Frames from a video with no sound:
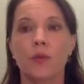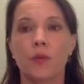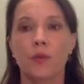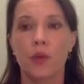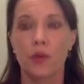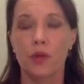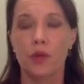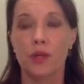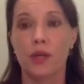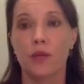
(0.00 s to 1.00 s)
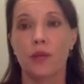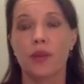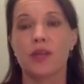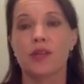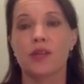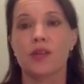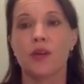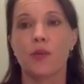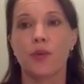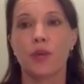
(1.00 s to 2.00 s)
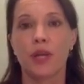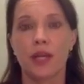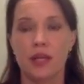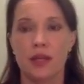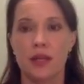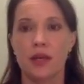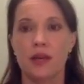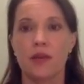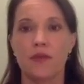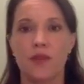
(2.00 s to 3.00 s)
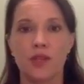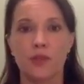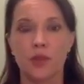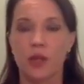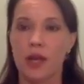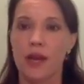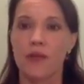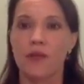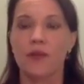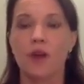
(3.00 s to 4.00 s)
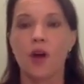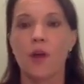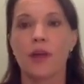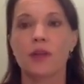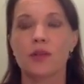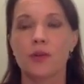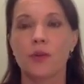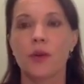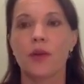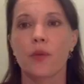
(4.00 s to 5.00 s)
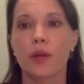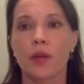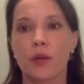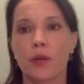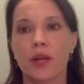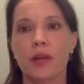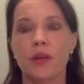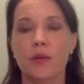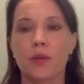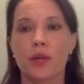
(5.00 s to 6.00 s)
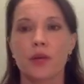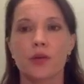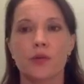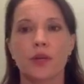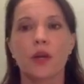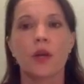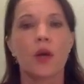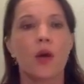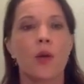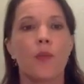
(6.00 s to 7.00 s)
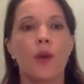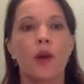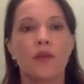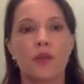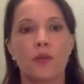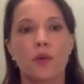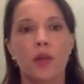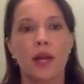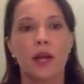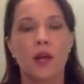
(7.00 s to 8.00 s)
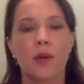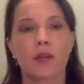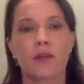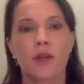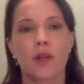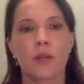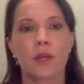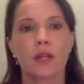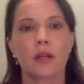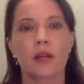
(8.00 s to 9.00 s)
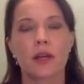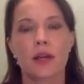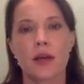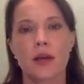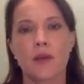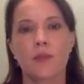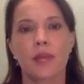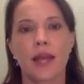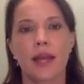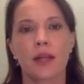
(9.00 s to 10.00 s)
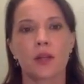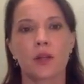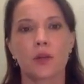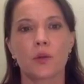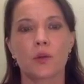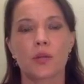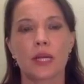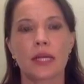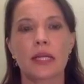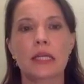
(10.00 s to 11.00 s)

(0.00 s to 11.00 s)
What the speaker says: when we're done with this, I'll put it in the Facebook Live comments so everyone can read those. But part of the rural economic development plan includes like